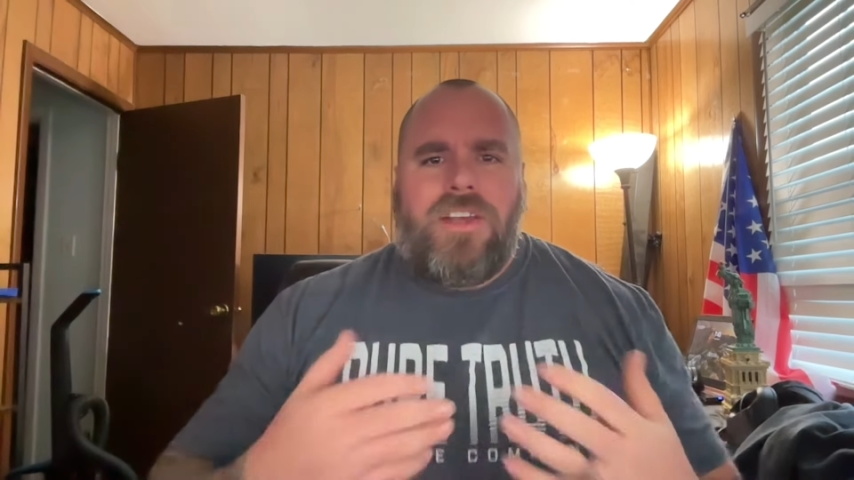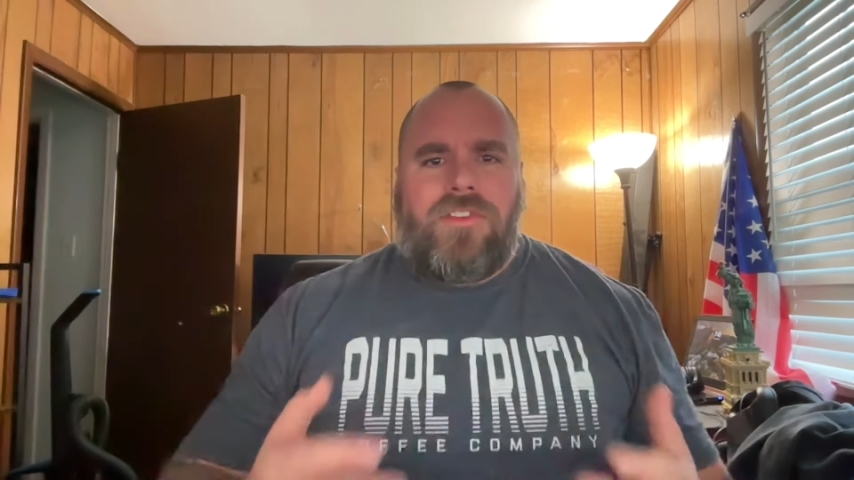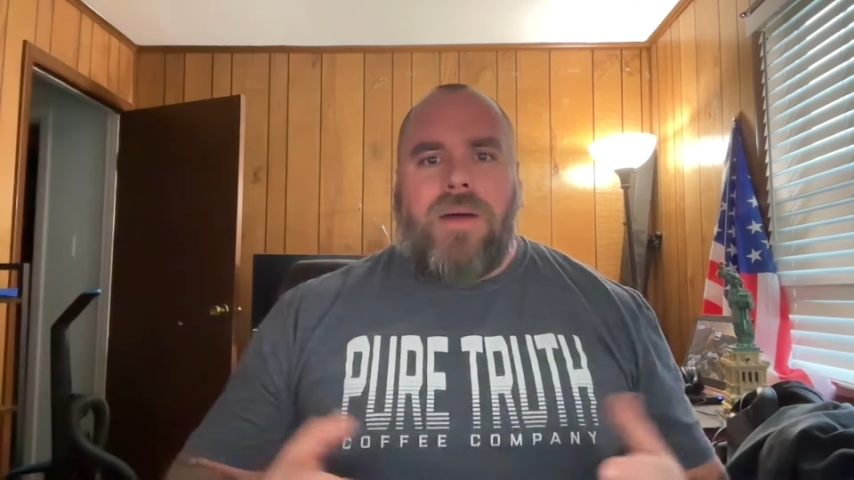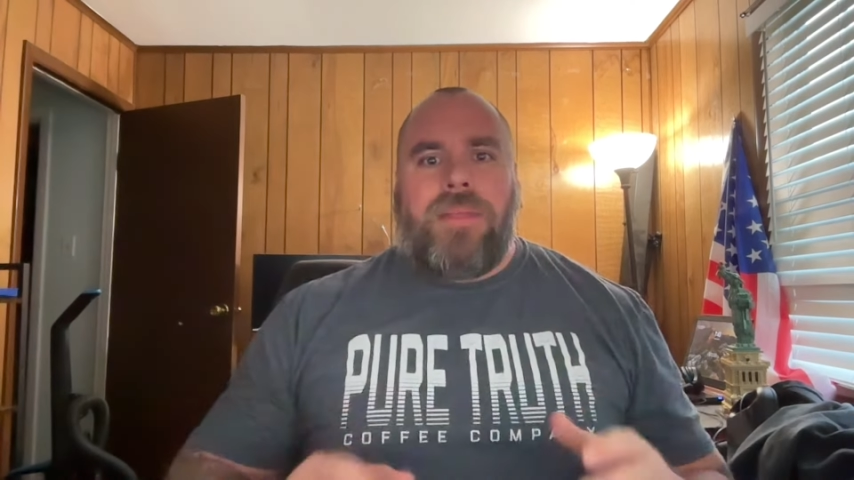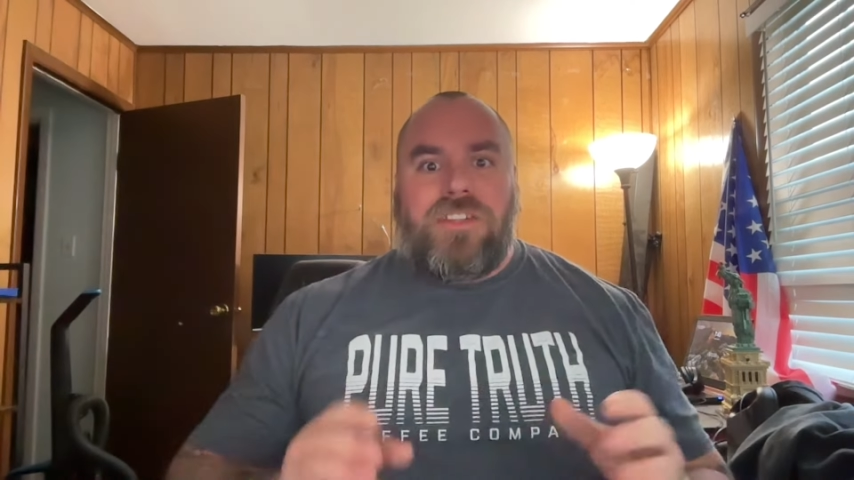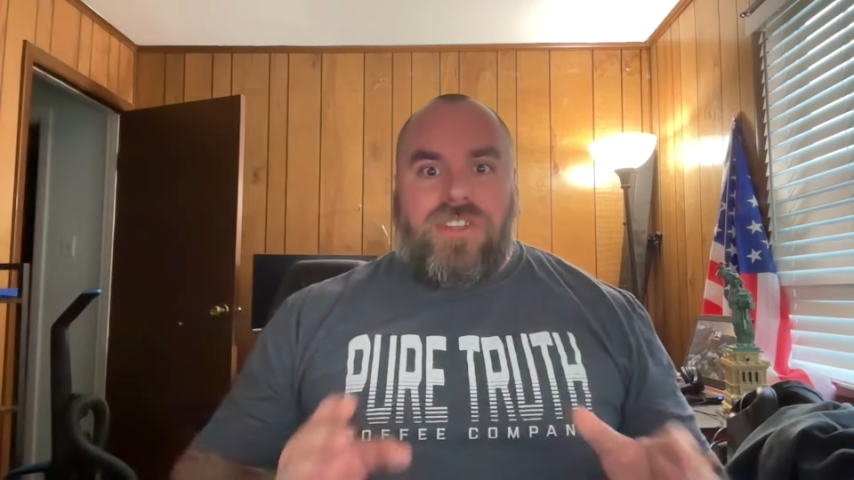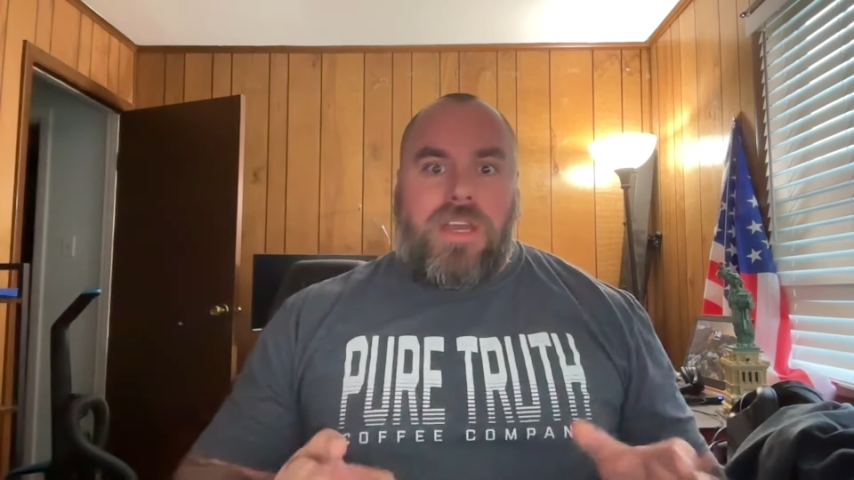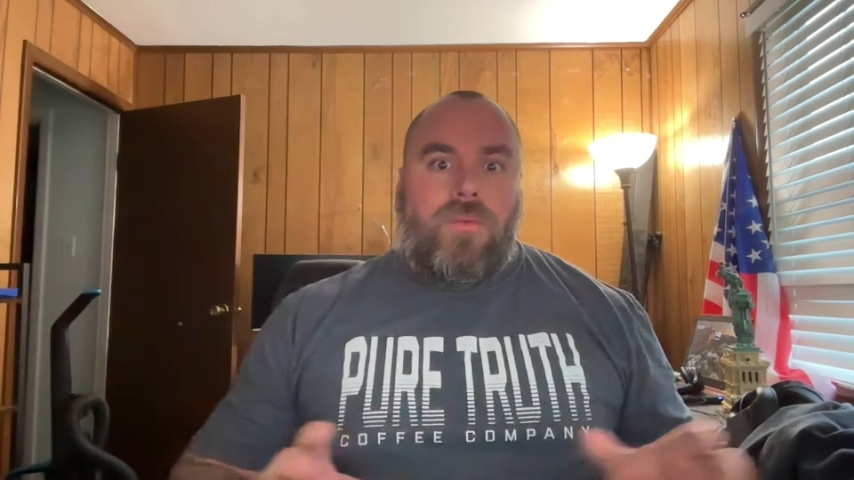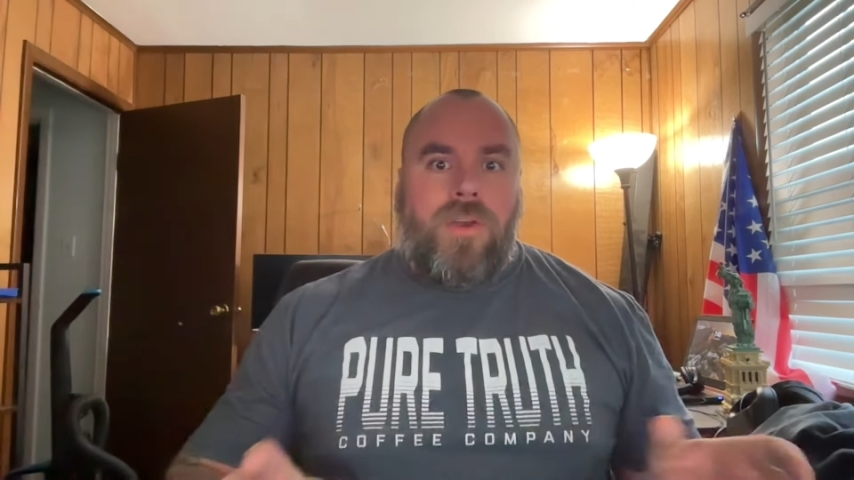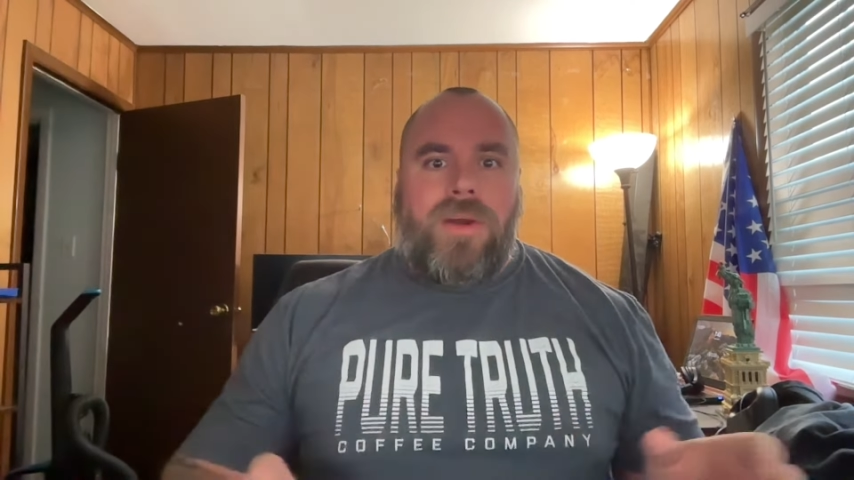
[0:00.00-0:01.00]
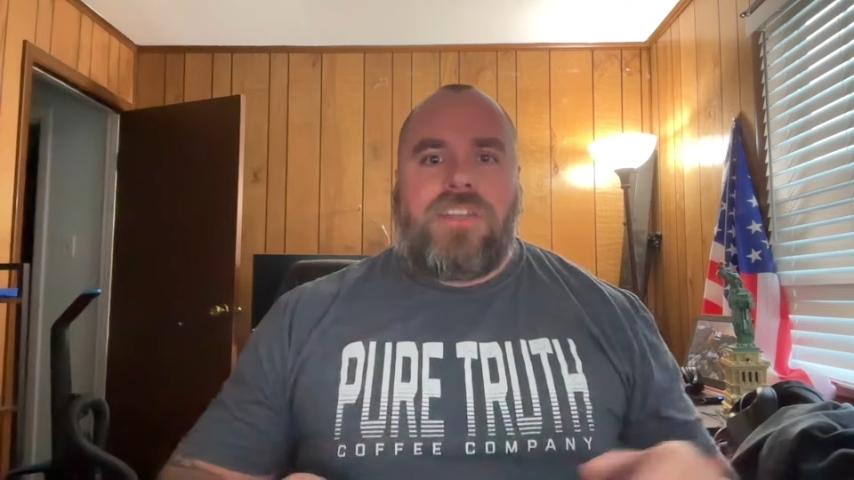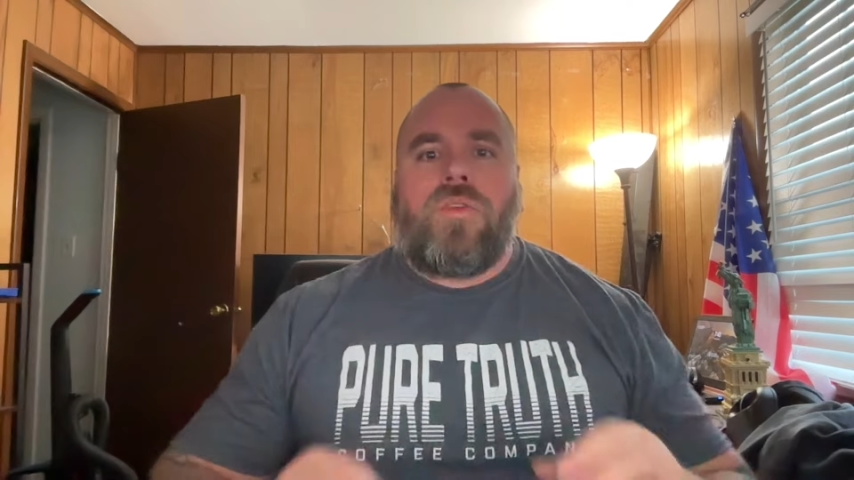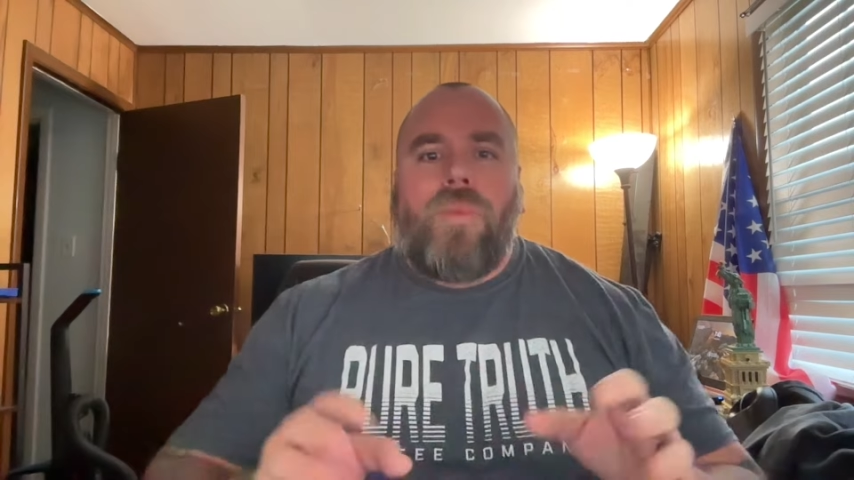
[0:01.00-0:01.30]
So I'm like, shit, what do I do?